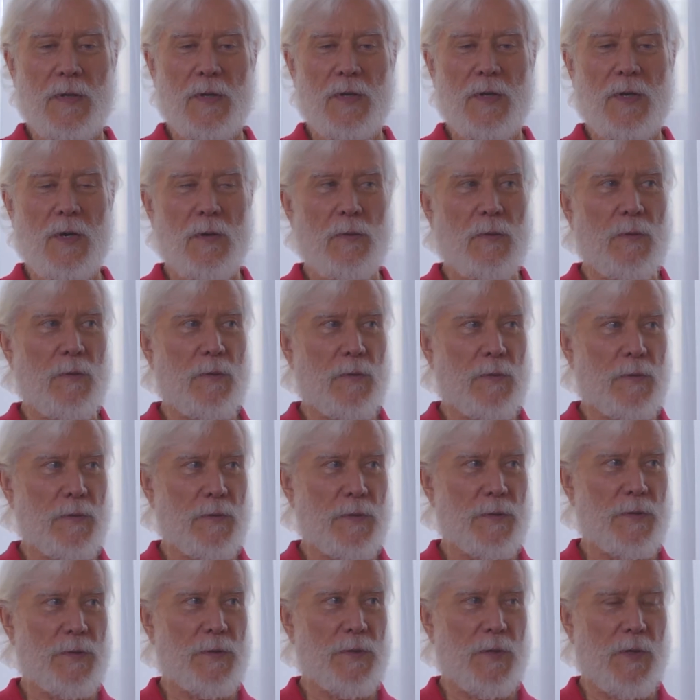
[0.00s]

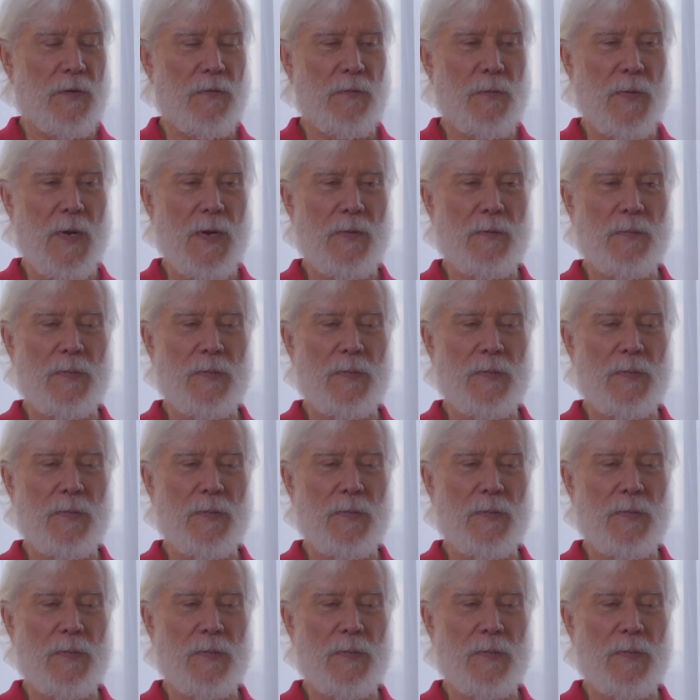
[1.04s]
goals of my